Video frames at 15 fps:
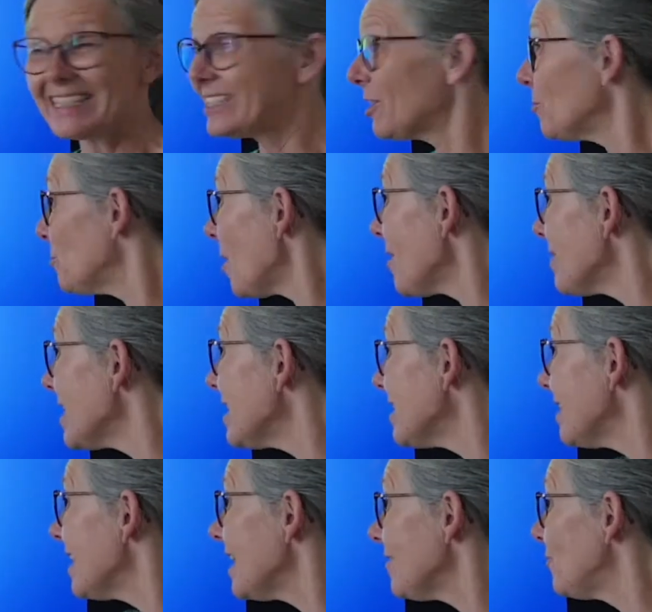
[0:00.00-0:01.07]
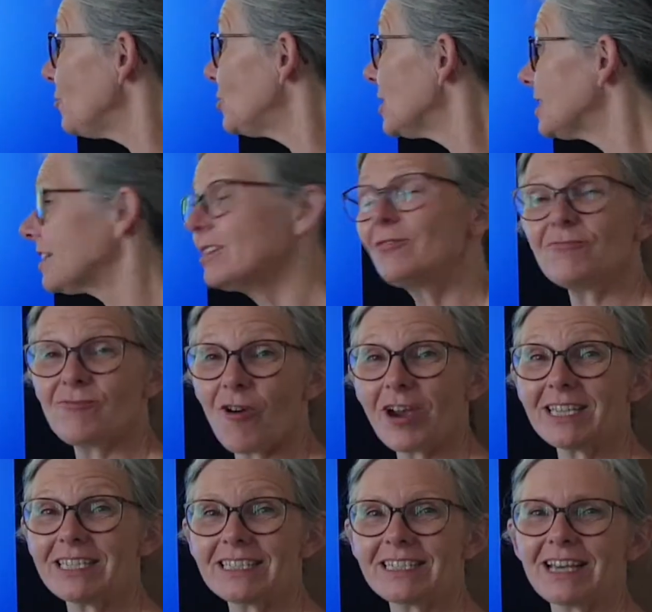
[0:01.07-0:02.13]
Don't worry, if you didn't,
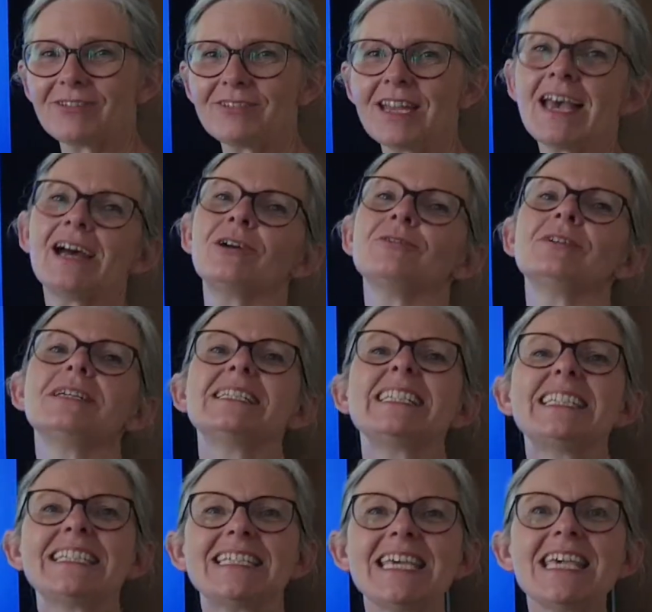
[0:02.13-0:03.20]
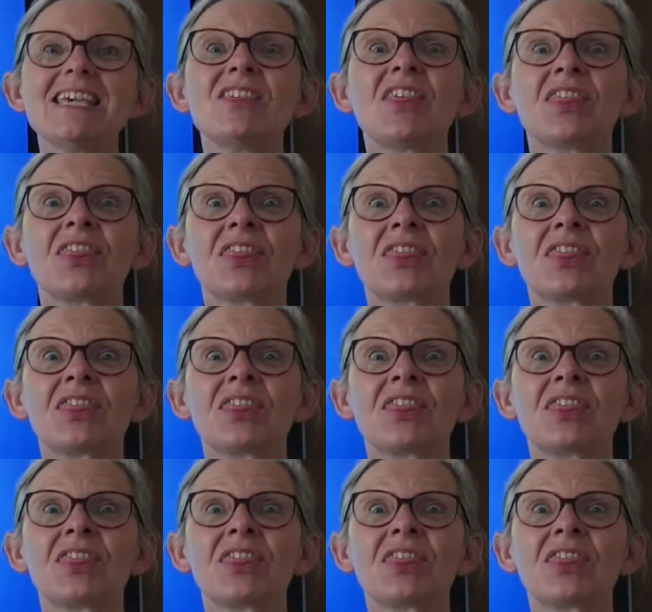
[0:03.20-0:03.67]
write it down now. Teeth.